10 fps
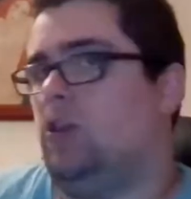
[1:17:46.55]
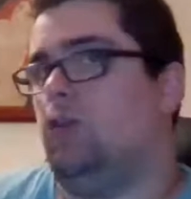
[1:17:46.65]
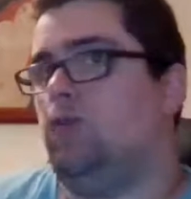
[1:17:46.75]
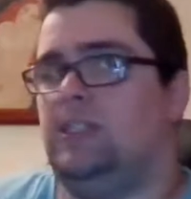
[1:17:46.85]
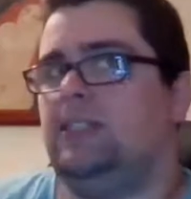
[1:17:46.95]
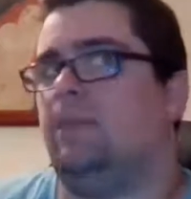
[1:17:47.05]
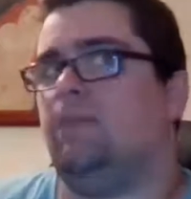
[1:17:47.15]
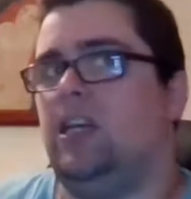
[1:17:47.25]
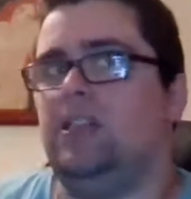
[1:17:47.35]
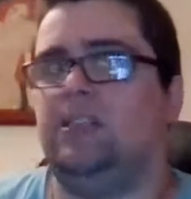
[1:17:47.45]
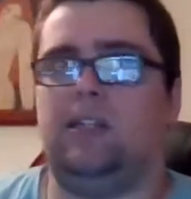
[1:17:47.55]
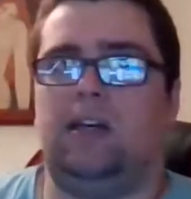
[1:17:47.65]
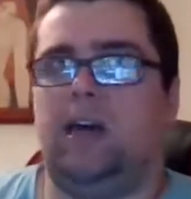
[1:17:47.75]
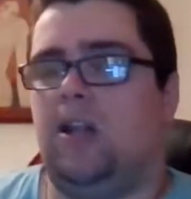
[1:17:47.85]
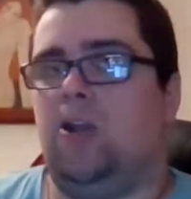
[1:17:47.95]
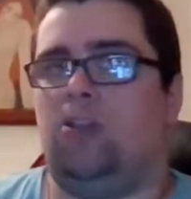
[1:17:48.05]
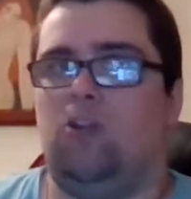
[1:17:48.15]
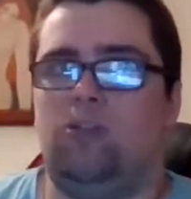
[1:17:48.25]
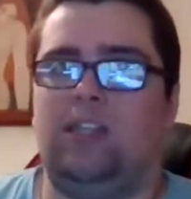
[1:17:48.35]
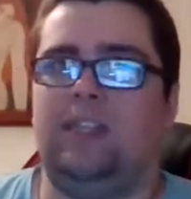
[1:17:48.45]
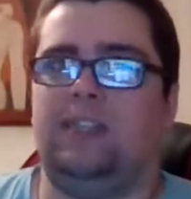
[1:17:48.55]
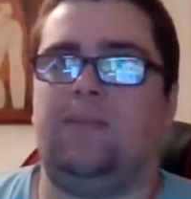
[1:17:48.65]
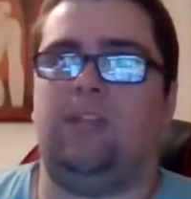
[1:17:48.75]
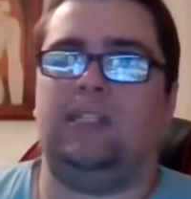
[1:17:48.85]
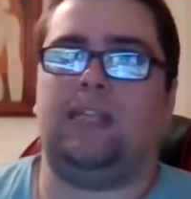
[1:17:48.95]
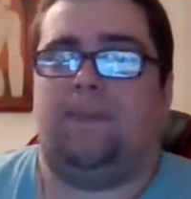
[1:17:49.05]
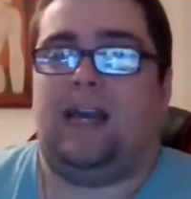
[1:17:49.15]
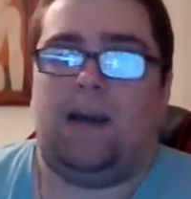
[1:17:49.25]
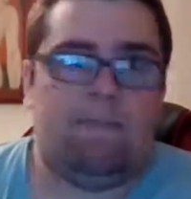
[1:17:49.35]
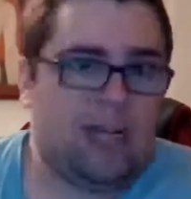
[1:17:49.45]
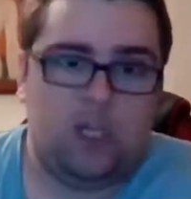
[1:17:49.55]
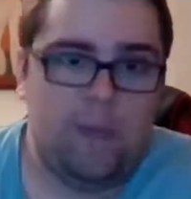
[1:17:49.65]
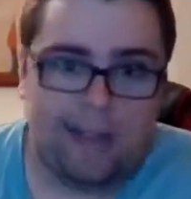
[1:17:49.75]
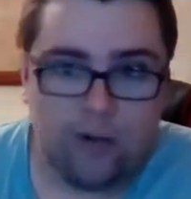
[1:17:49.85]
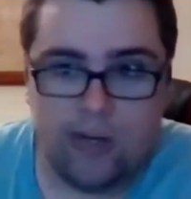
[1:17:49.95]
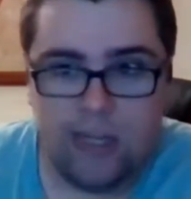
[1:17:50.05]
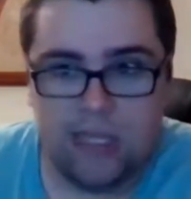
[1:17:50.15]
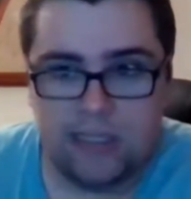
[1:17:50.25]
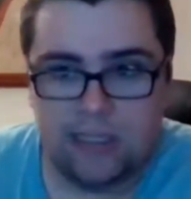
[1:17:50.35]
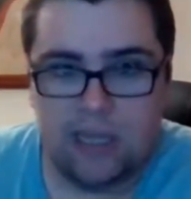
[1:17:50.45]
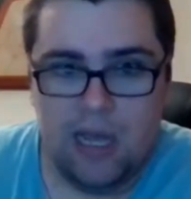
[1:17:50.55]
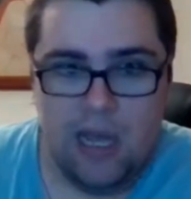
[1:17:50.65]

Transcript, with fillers: losing some things uh, and not noticing some things. I've become much better at this.